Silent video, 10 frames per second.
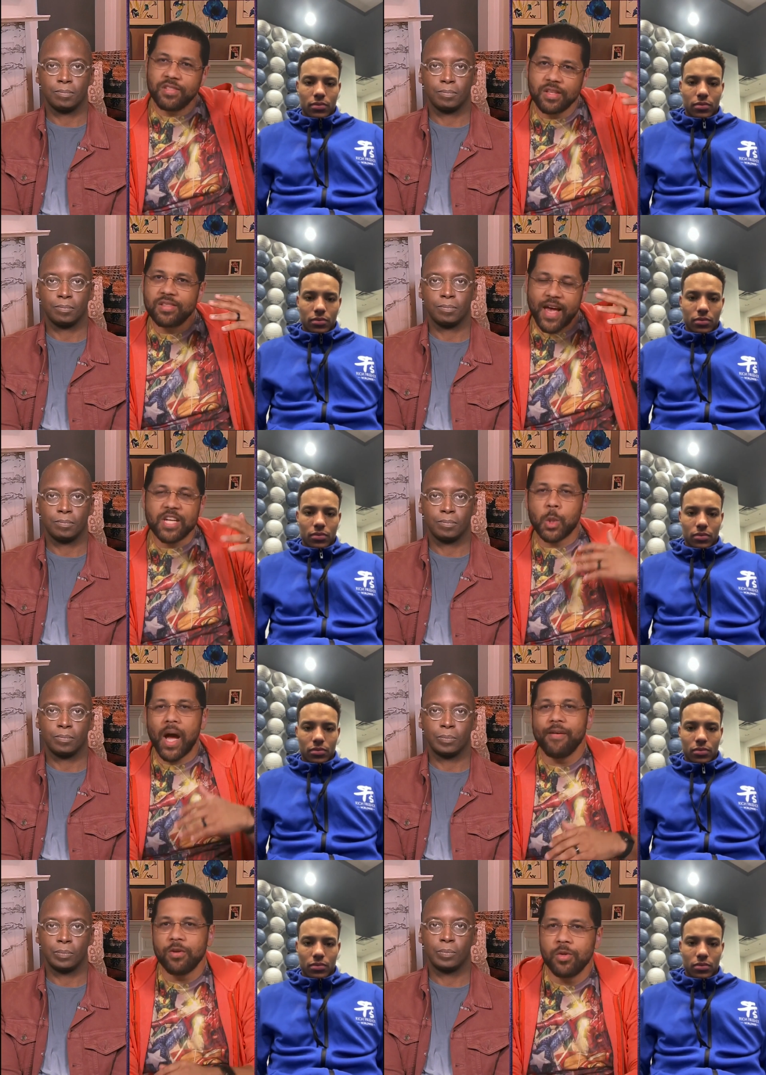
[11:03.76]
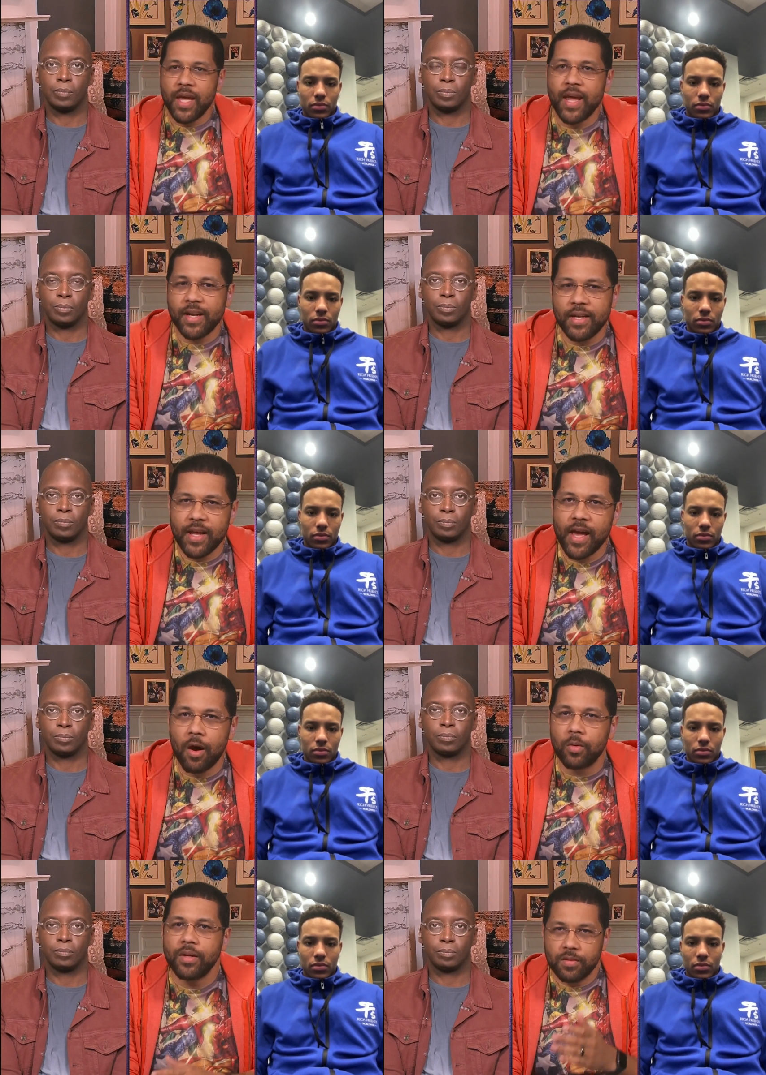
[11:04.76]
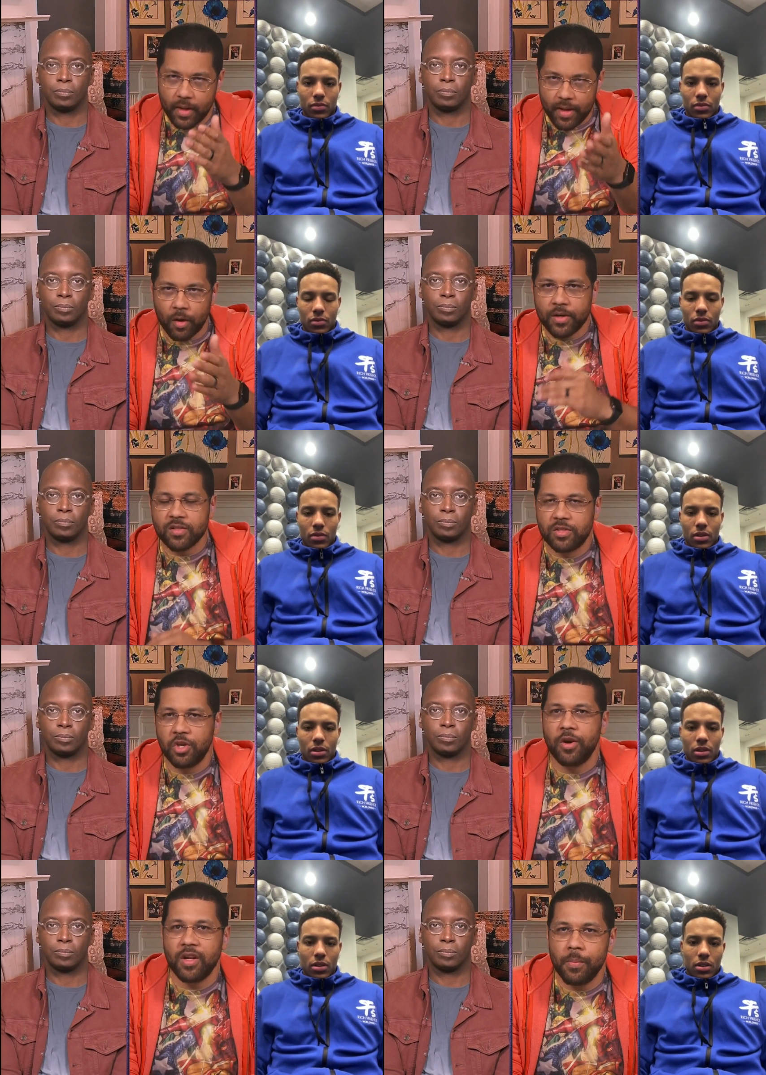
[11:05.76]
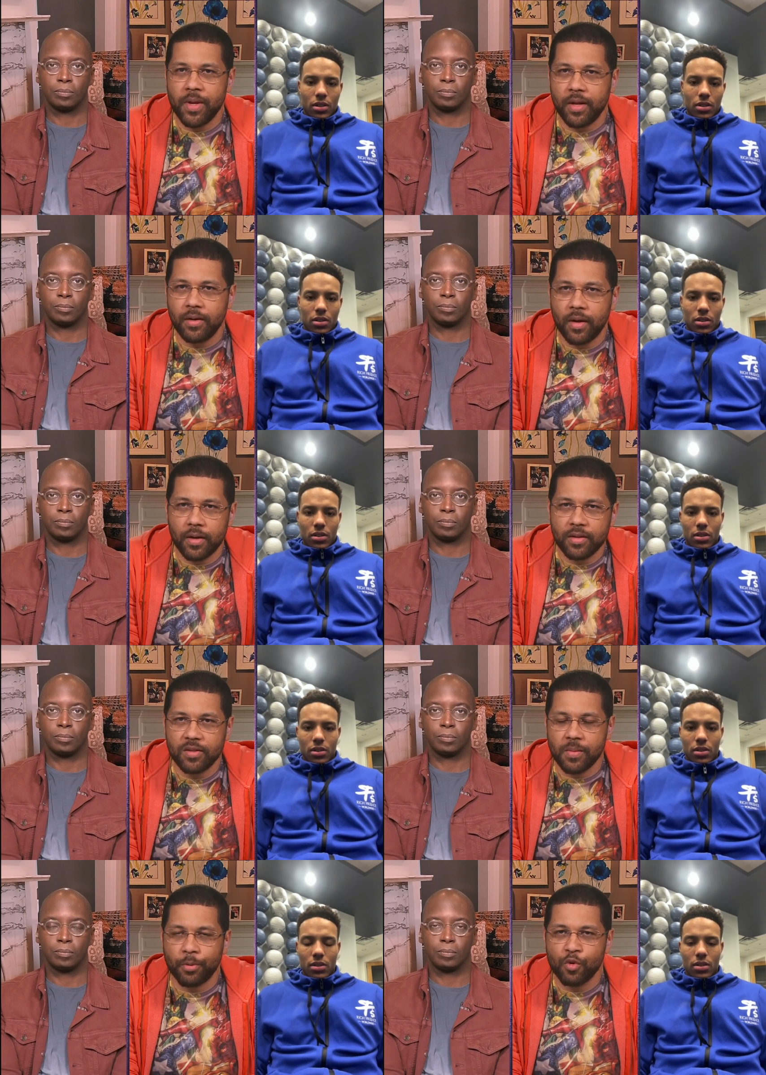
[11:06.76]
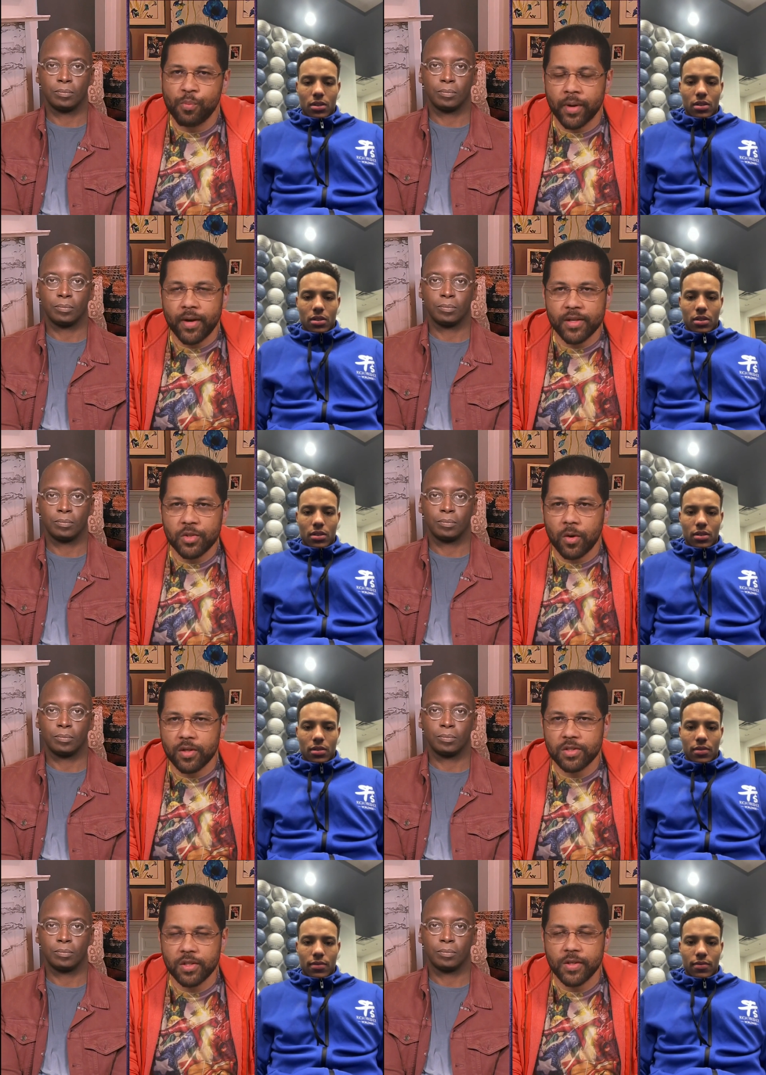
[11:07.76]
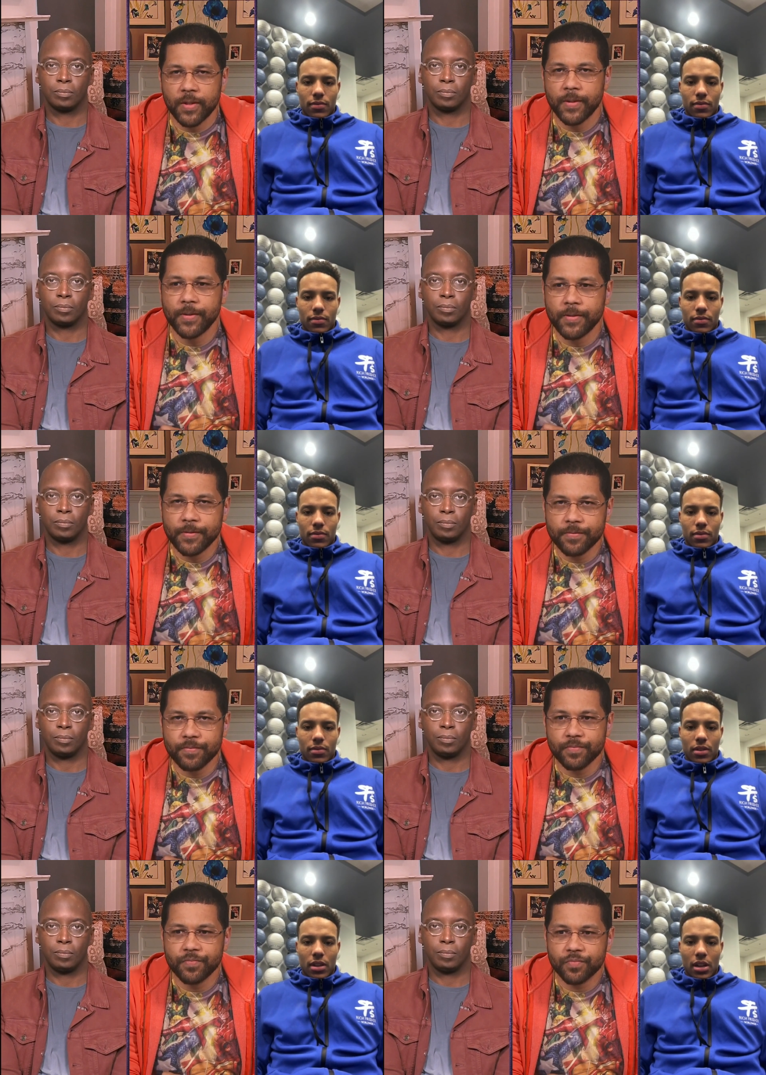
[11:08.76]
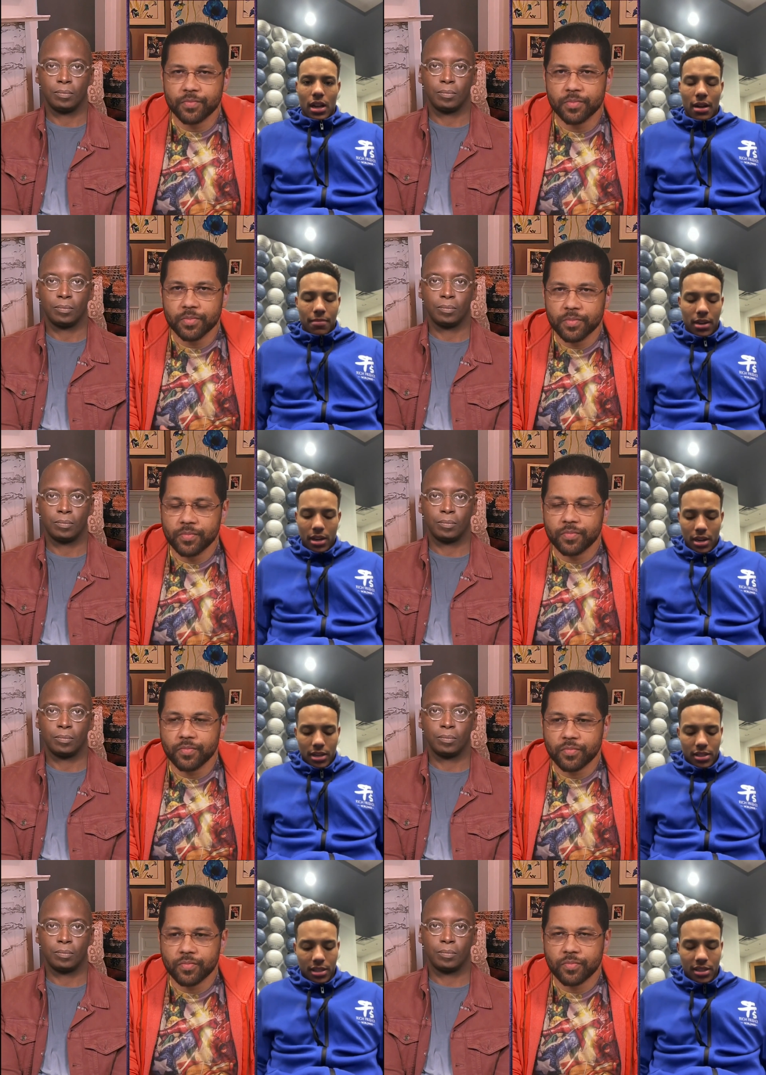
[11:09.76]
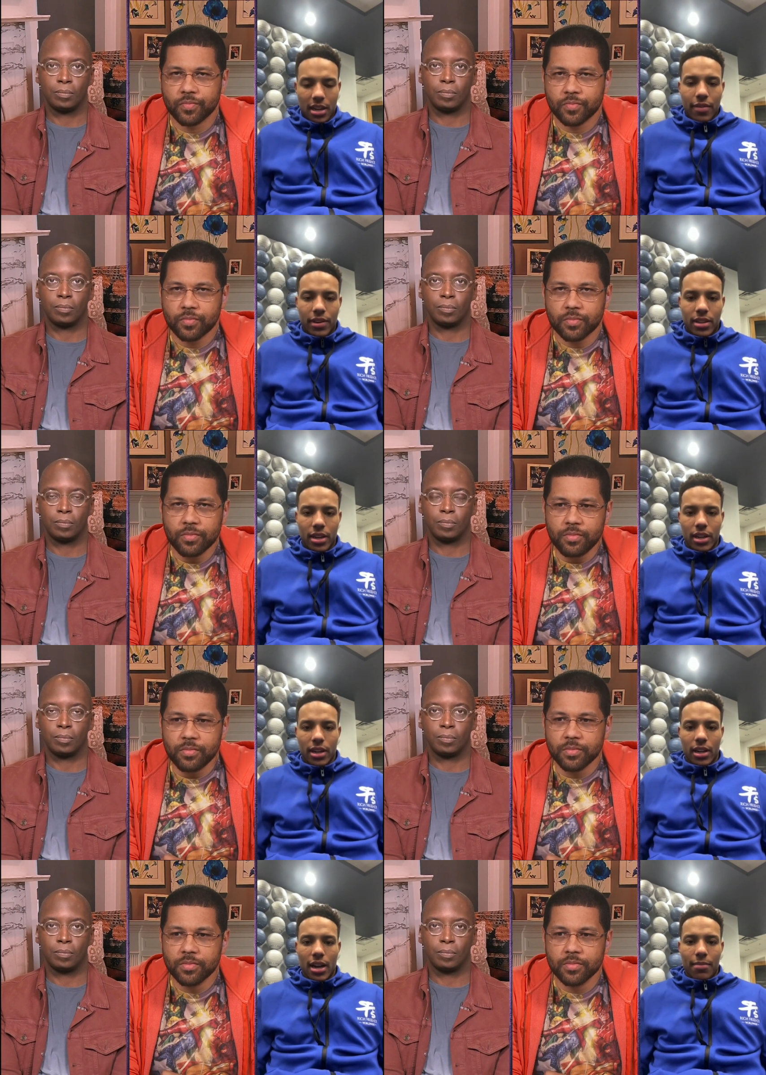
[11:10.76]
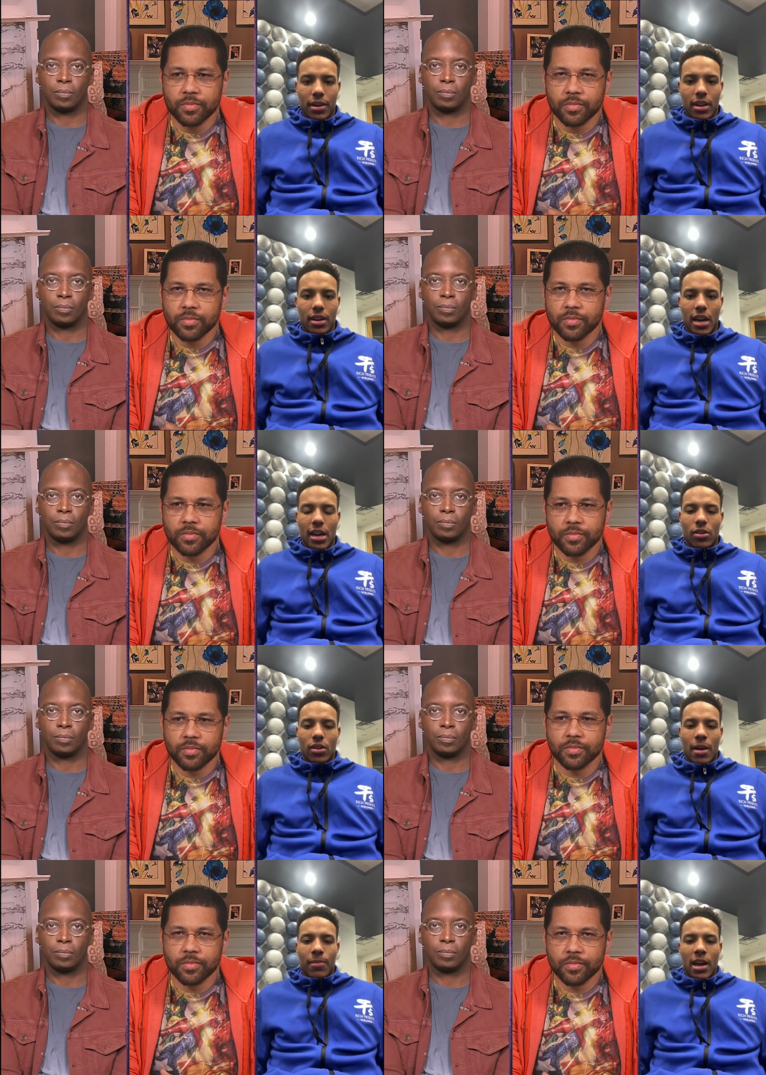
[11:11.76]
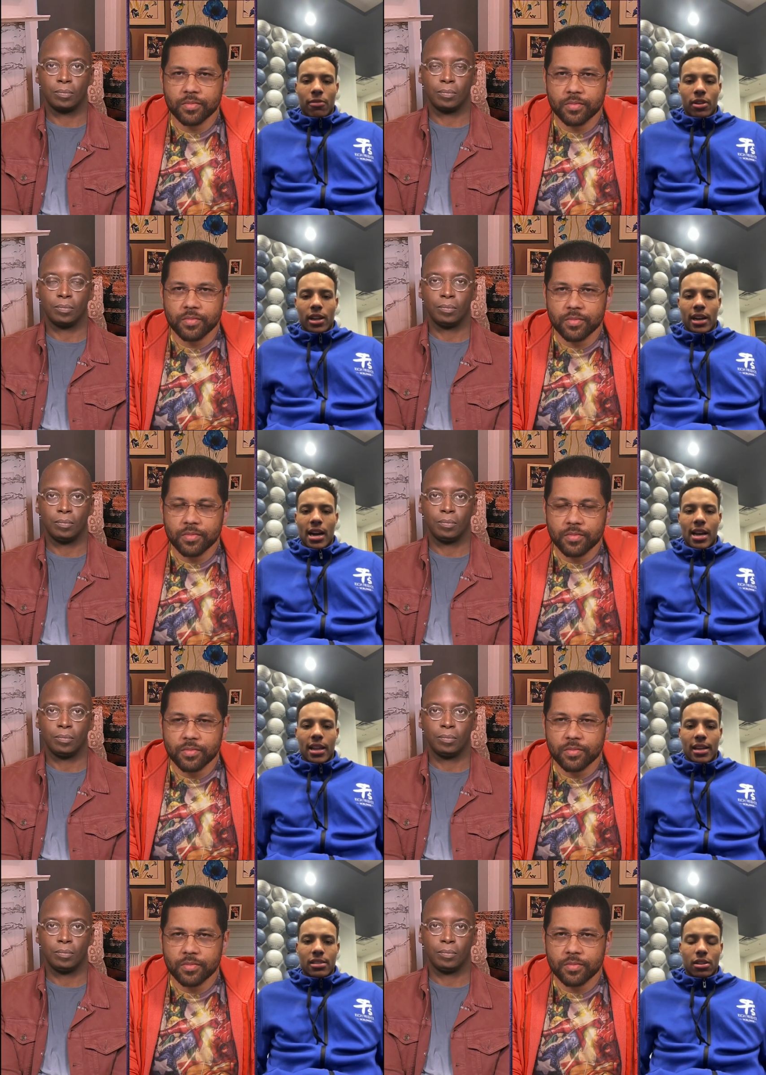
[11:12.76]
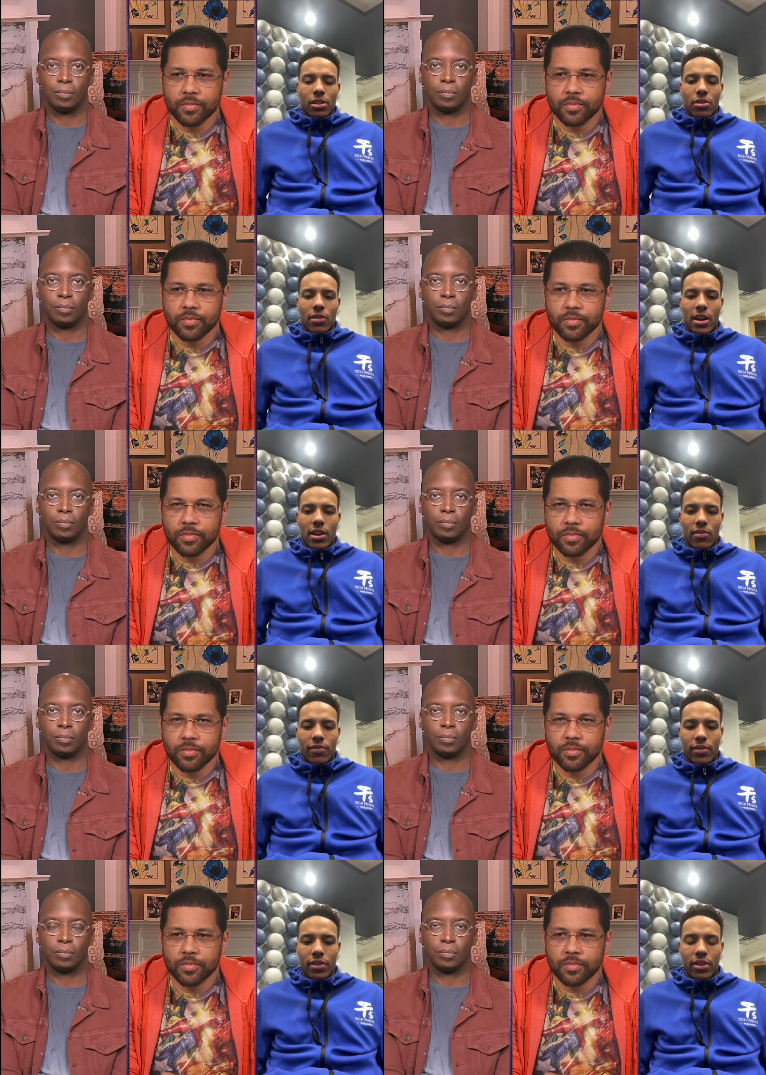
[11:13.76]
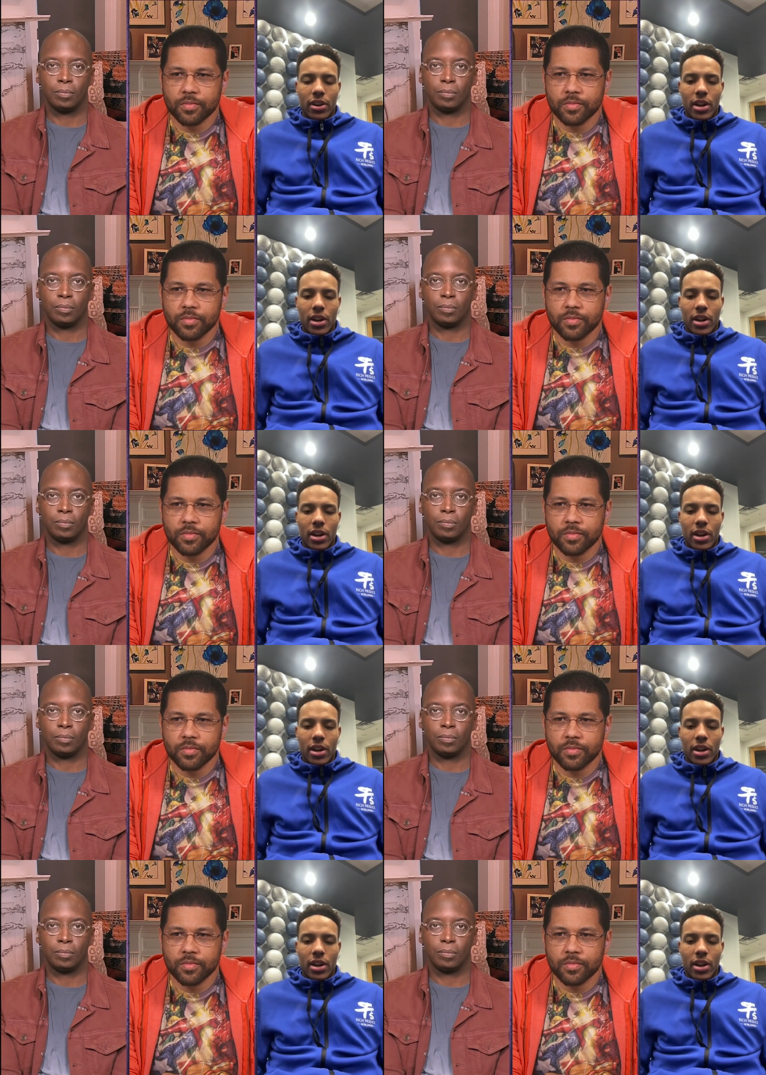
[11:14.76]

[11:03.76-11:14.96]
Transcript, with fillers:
Speaker 1: does that drive you day in and day out on this journey to being uh, this improved player that you are this year?
Speaker 2: I mean, it's it's everything. I mean, I don't. I'm not really a guy that has to look around for,